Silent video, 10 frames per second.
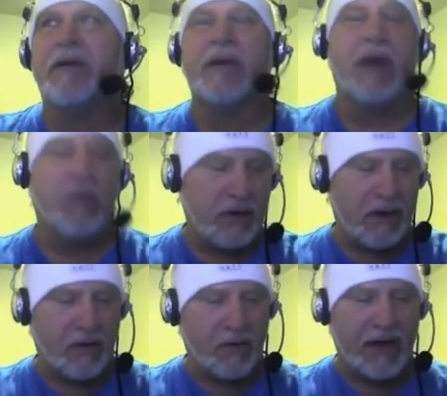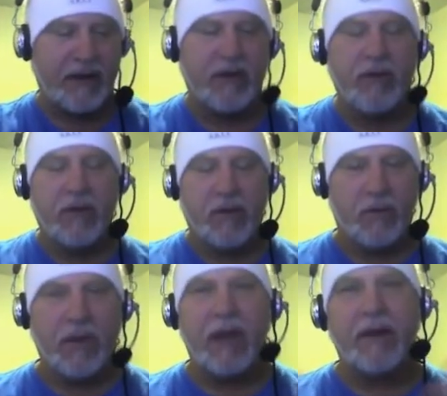Okay, well, when
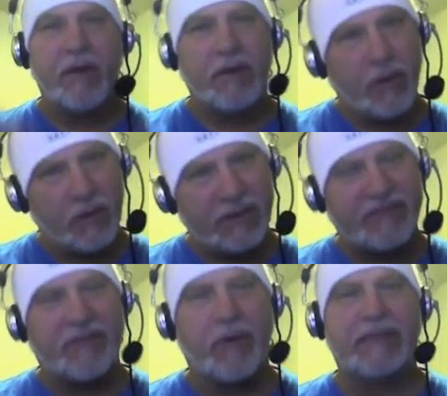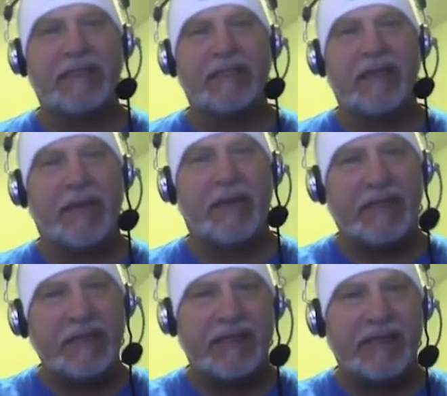I hear the Lord's voice tell me to
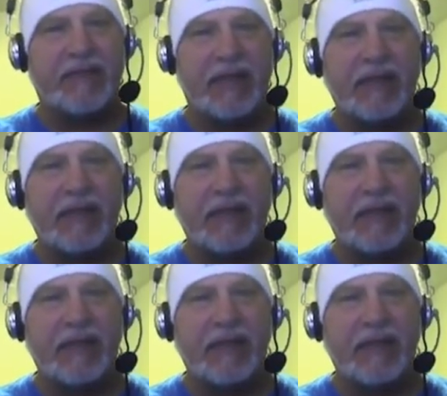do something, I